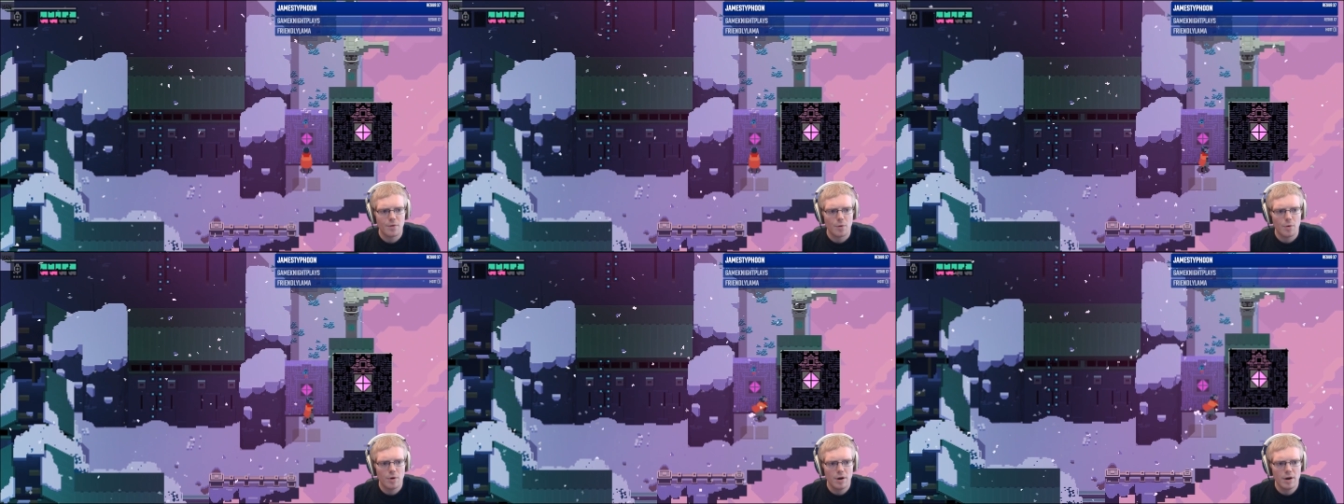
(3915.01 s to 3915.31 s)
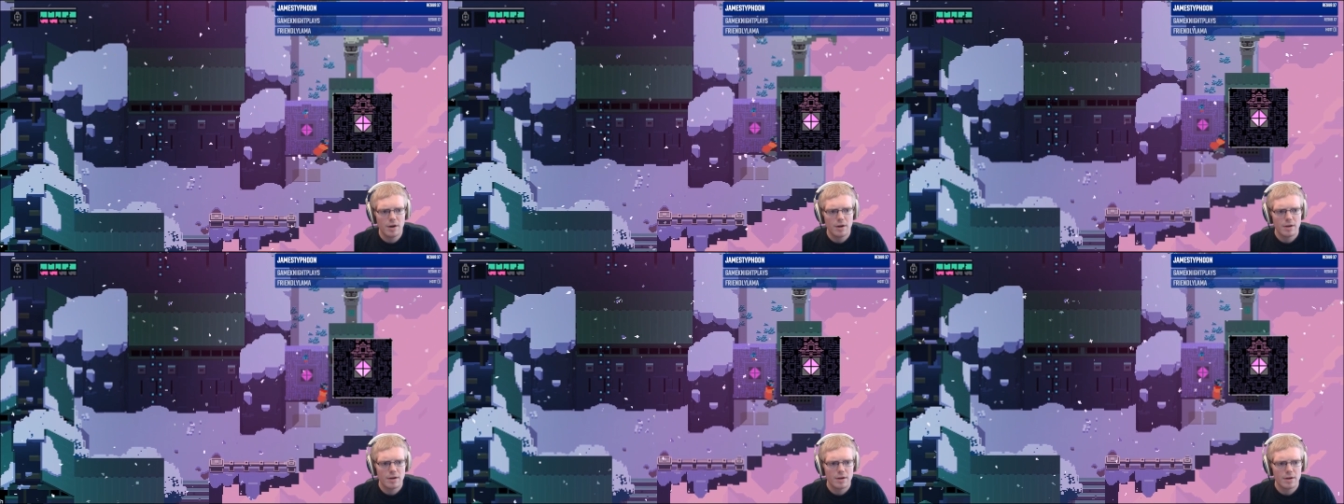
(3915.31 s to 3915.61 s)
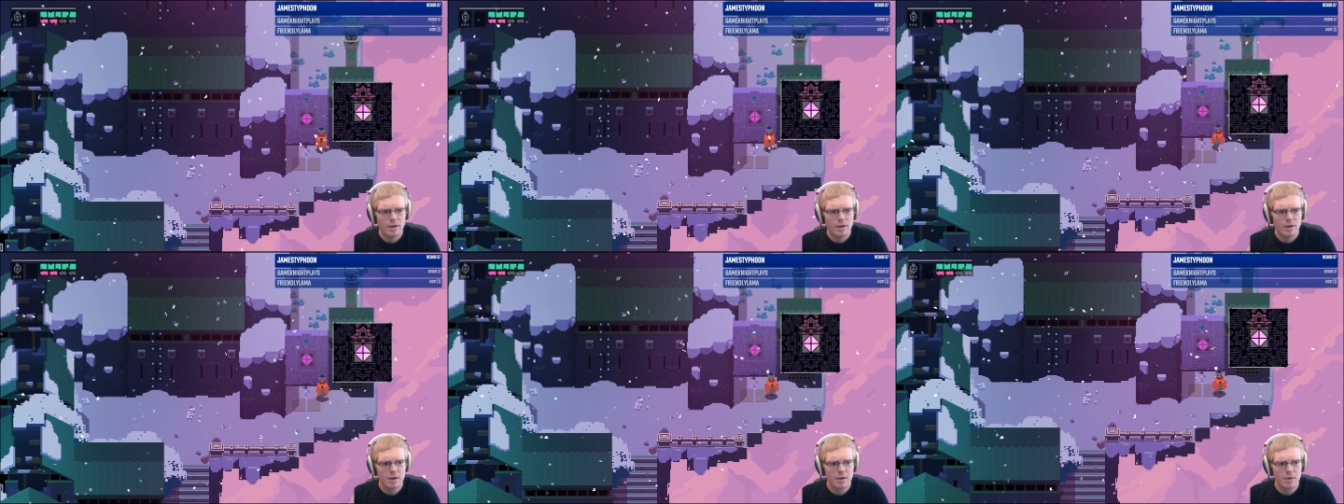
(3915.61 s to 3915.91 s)
Or?
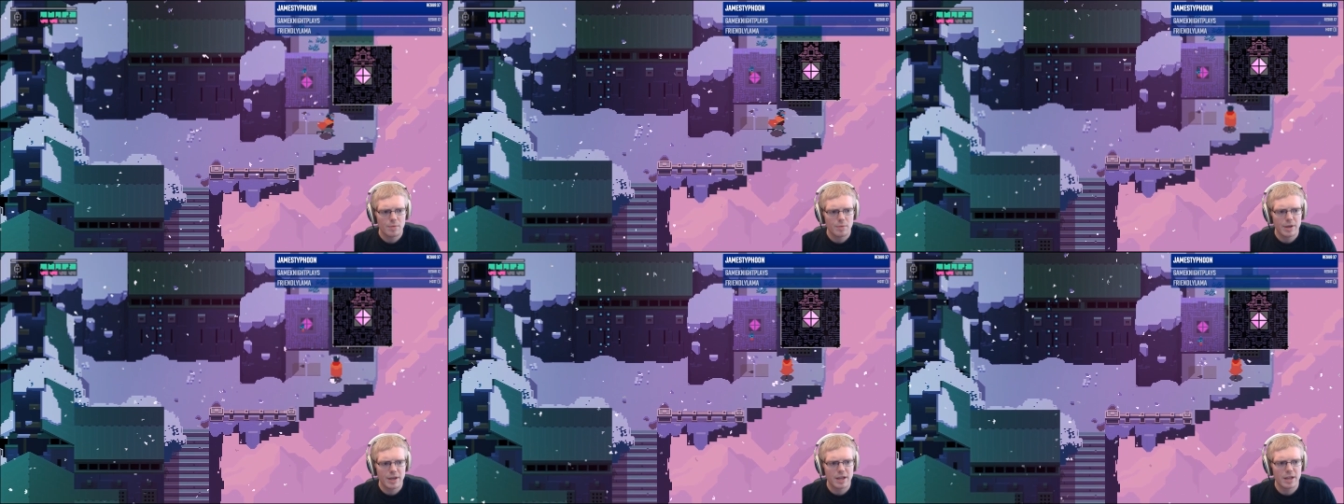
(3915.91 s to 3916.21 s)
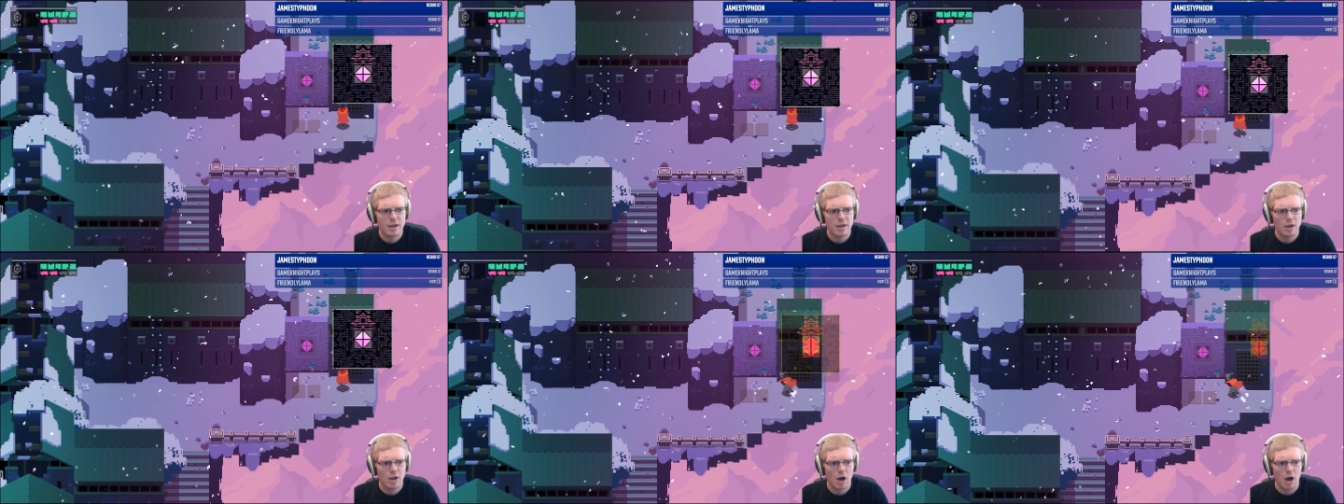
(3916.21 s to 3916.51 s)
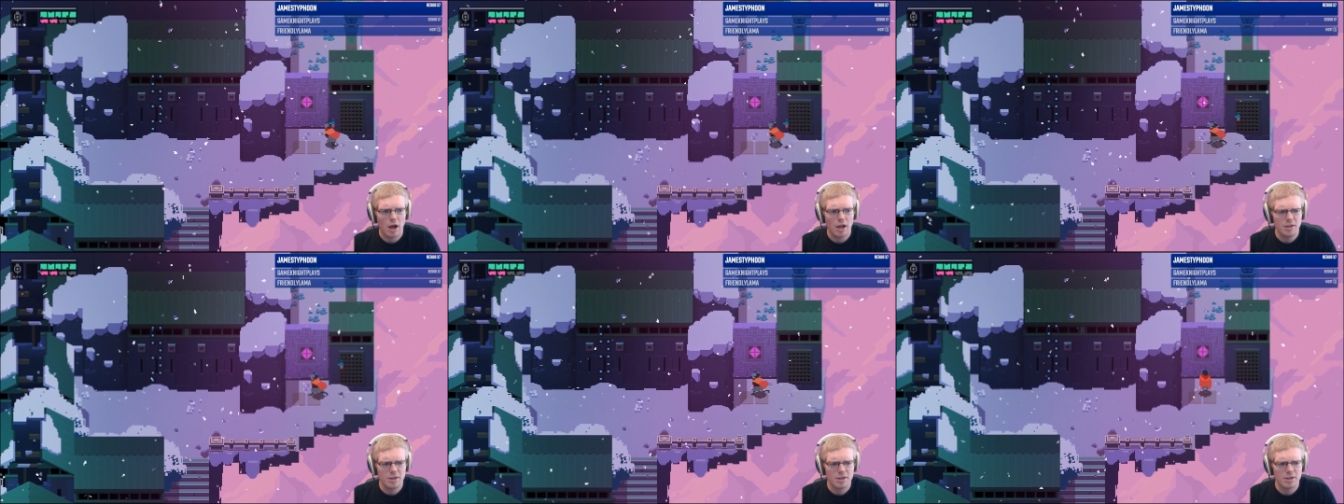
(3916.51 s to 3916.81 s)
We
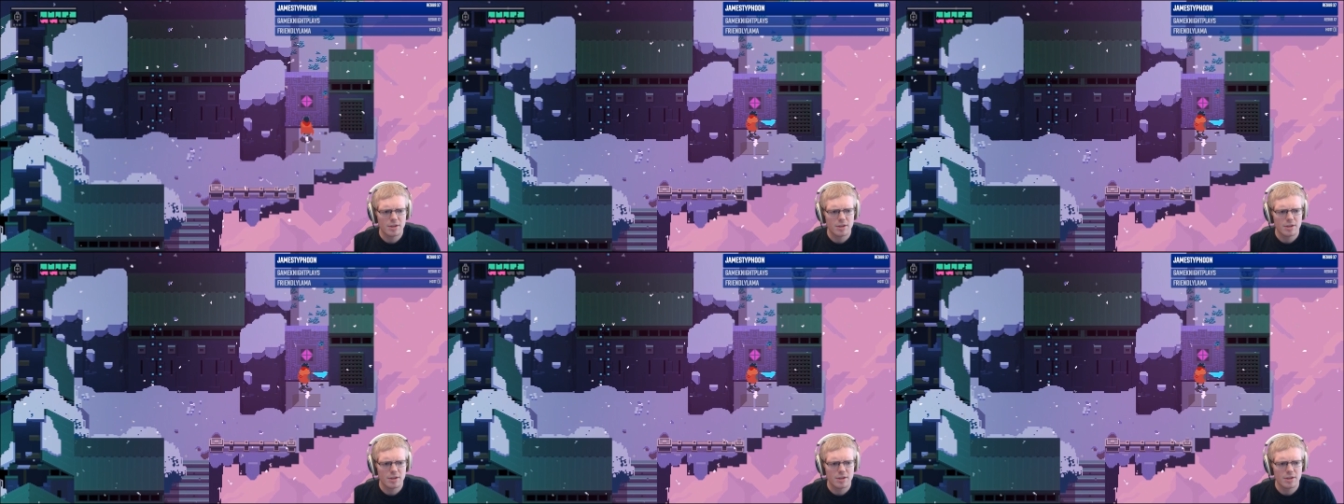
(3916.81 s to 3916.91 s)
cannot?